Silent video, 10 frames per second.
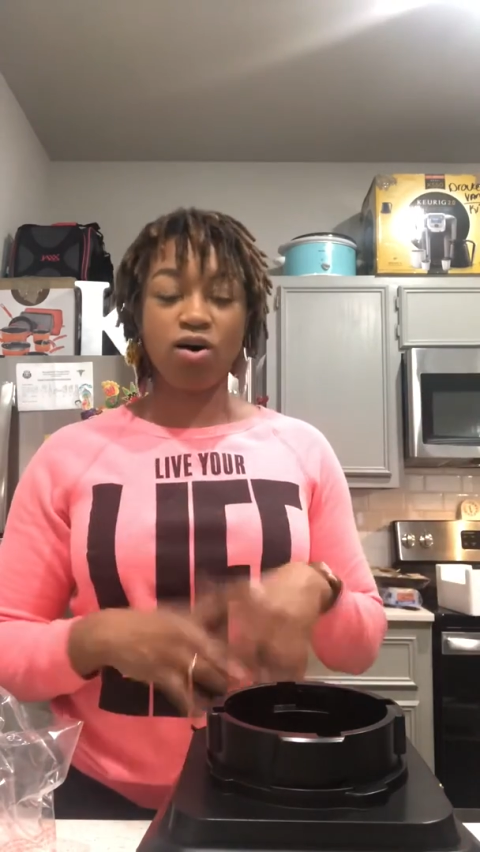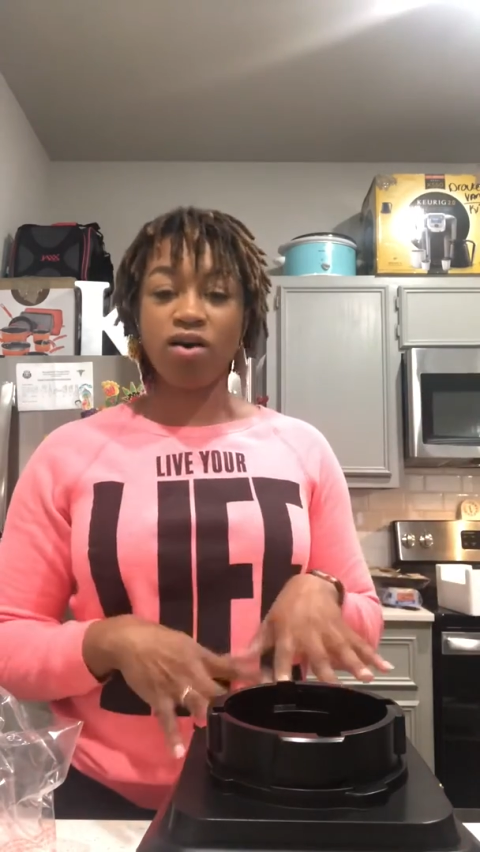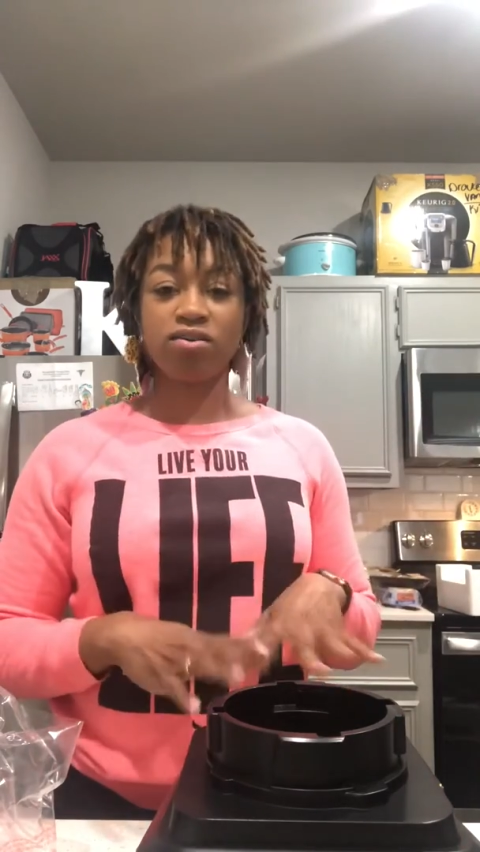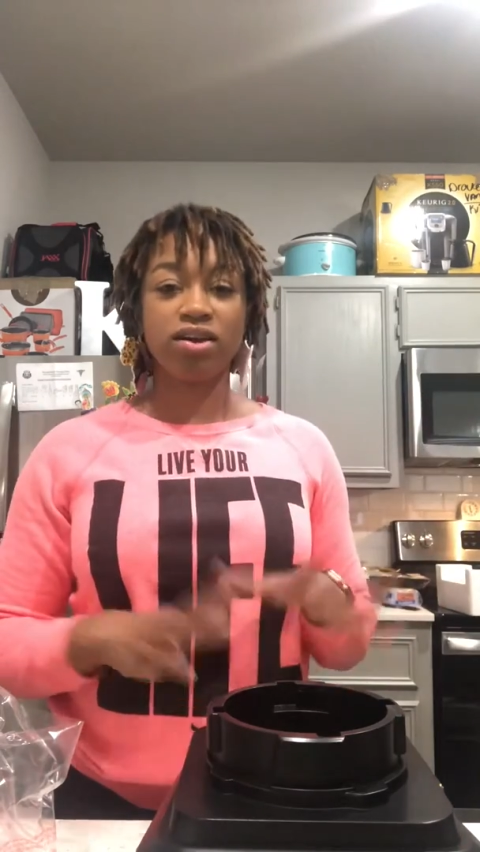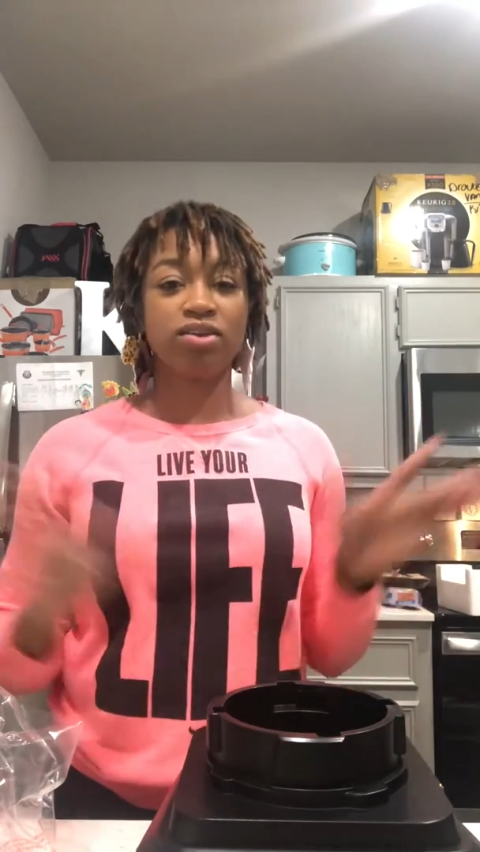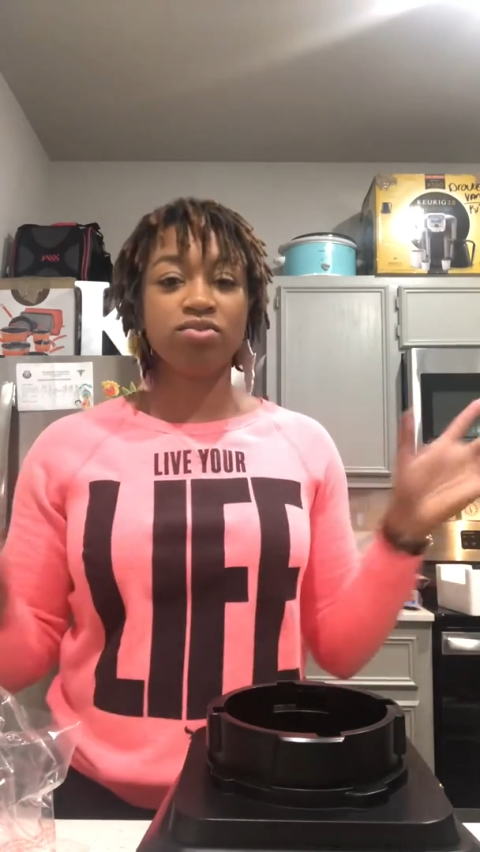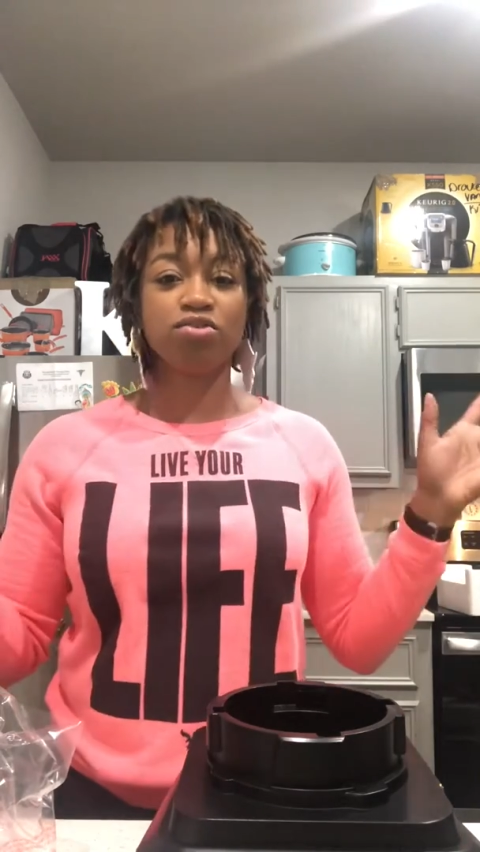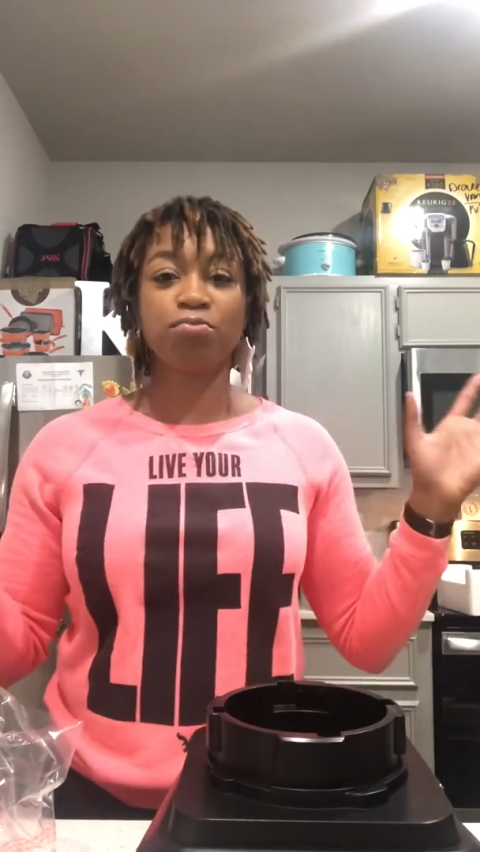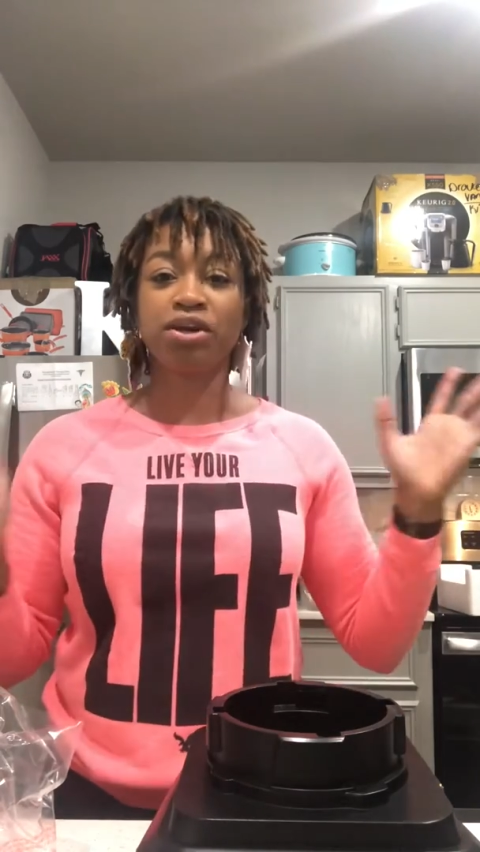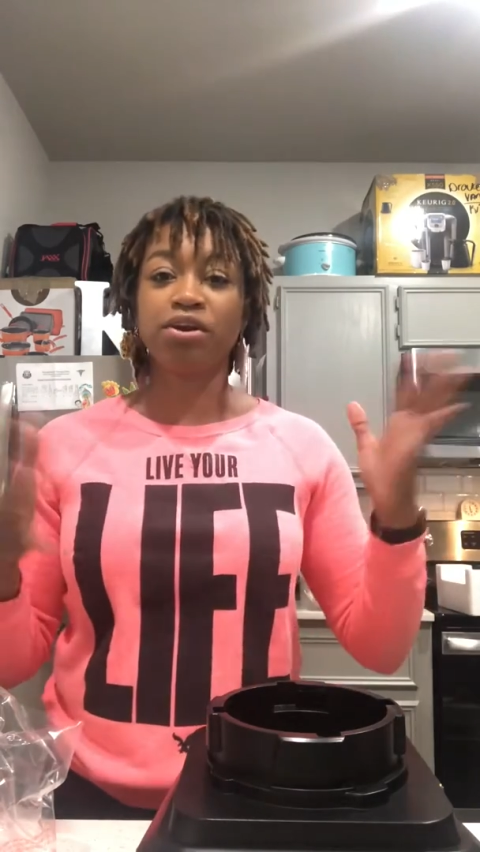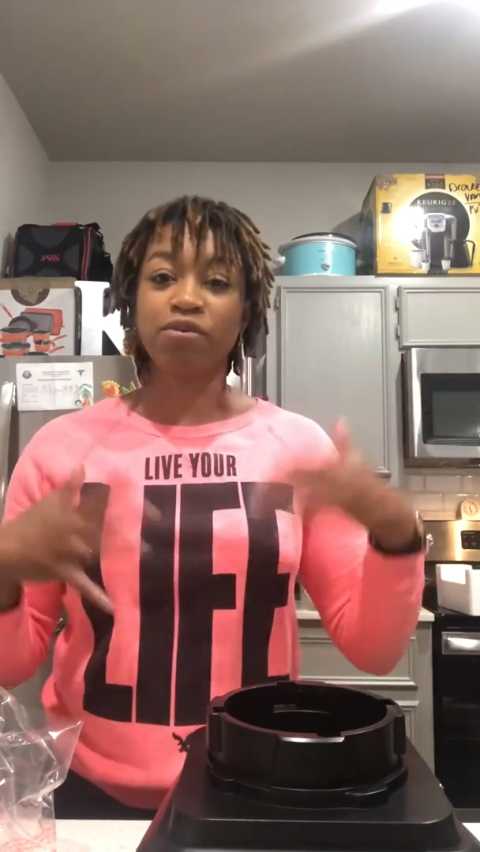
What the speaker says: All you gotta do is bring your